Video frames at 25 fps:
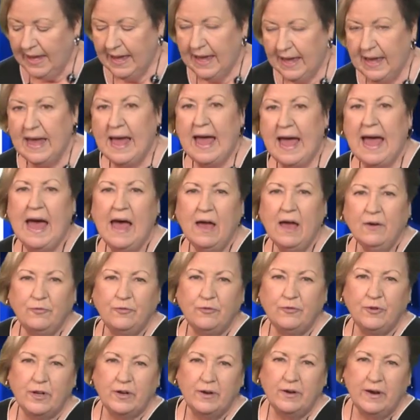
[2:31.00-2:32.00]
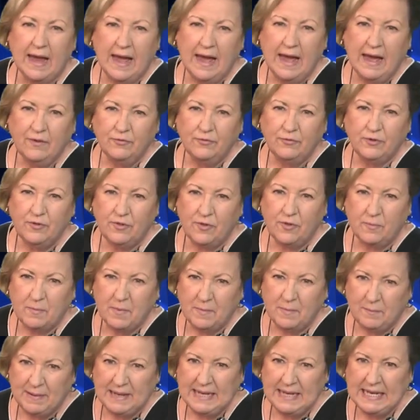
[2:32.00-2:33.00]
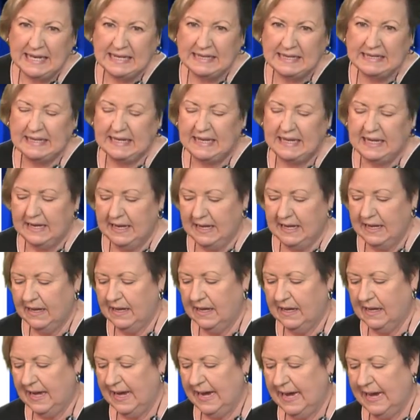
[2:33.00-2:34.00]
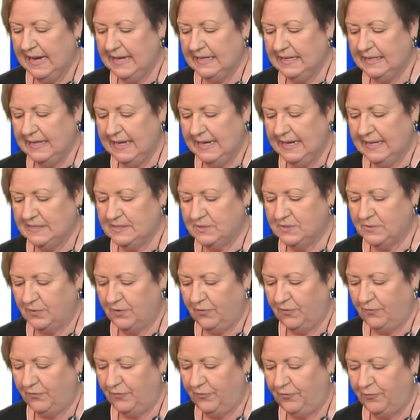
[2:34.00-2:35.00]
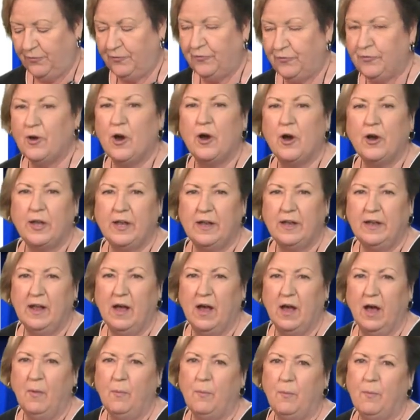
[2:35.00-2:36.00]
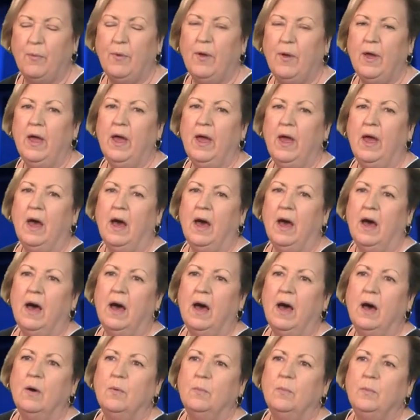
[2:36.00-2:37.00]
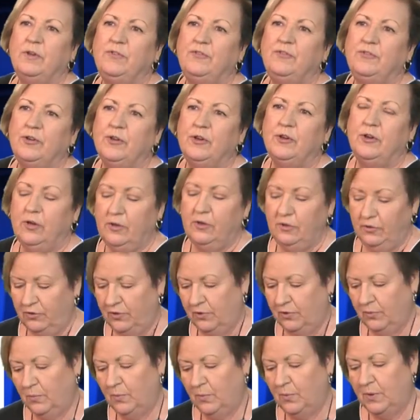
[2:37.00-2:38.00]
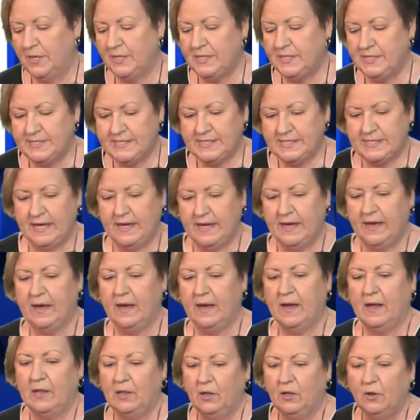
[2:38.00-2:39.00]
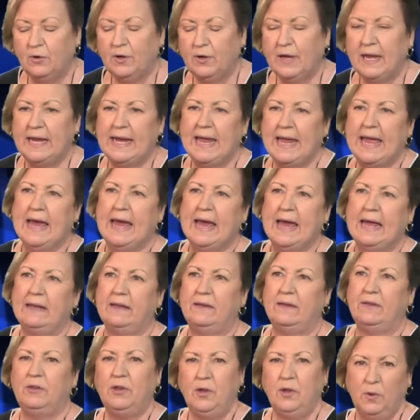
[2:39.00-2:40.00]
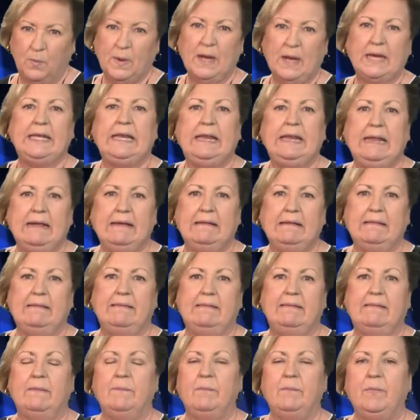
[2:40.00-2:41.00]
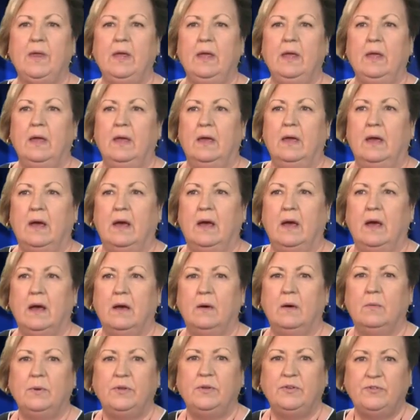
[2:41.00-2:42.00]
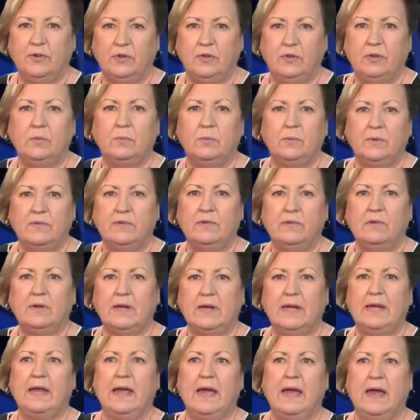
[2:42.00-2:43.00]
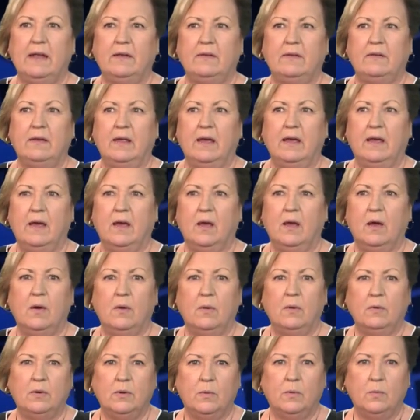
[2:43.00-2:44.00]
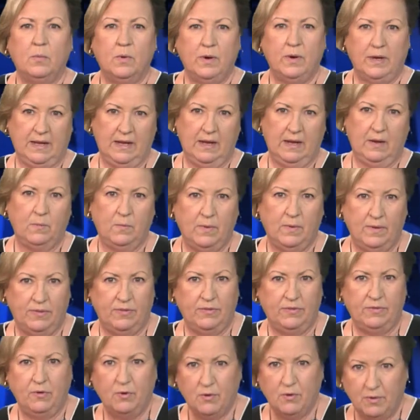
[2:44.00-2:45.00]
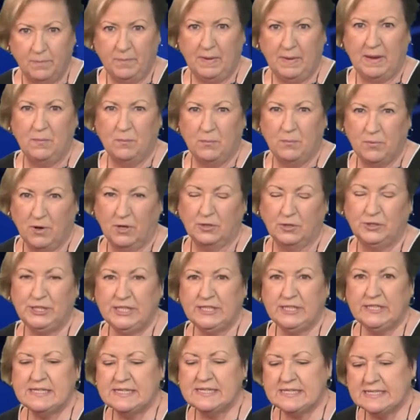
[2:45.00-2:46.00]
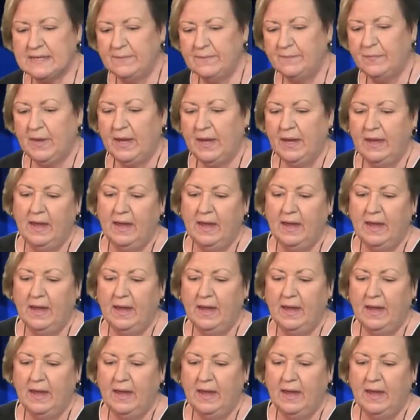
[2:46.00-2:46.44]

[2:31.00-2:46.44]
Uh, after, after the mobility uh, had, had sort of started up, uh, we turned towards uh, looking at new ideas. Uh, we turned towards looking at uh, working with European projects.